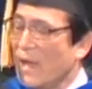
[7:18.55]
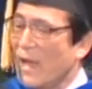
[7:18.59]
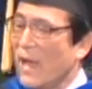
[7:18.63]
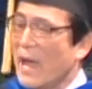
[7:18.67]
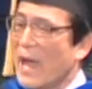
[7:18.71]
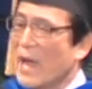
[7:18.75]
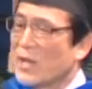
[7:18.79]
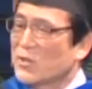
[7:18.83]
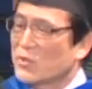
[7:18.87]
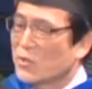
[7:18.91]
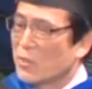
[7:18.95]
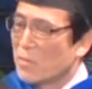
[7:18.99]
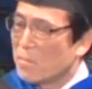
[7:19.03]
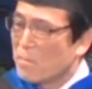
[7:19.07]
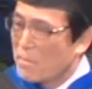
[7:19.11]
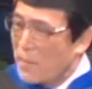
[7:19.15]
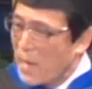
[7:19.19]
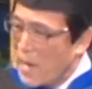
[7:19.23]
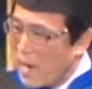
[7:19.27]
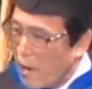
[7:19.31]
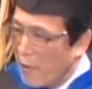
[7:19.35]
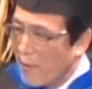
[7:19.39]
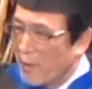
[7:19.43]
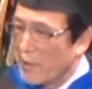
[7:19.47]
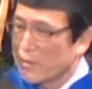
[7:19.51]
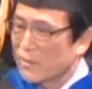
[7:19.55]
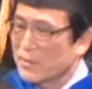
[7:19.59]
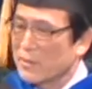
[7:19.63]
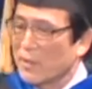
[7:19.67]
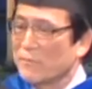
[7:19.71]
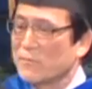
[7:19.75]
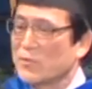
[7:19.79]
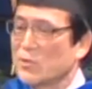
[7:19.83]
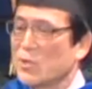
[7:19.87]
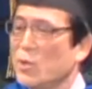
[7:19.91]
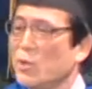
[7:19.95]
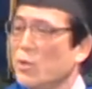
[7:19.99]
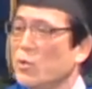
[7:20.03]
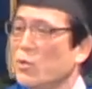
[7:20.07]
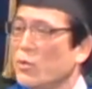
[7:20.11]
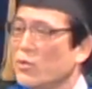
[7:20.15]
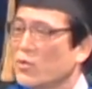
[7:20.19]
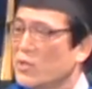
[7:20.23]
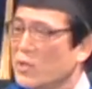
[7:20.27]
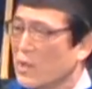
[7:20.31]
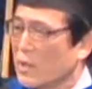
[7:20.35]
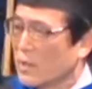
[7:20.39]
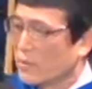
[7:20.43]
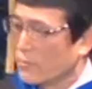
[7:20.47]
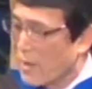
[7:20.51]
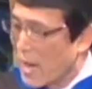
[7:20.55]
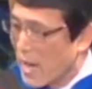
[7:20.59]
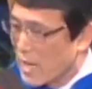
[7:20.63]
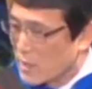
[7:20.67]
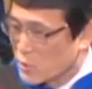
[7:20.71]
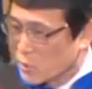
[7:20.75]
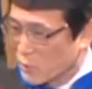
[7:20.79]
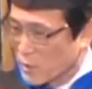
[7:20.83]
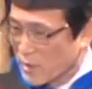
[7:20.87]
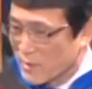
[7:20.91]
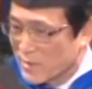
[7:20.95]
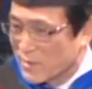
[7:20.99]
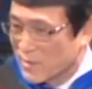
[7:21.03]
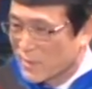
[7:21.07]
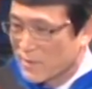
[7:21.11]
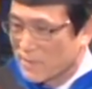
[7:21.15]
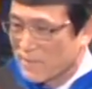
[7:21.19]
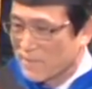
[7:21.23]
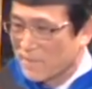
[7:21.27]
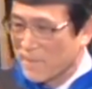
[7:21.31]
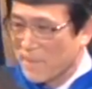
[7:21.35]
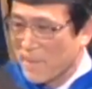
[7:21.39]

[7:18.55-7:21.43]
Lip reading: As the parent of 2 UC graduates,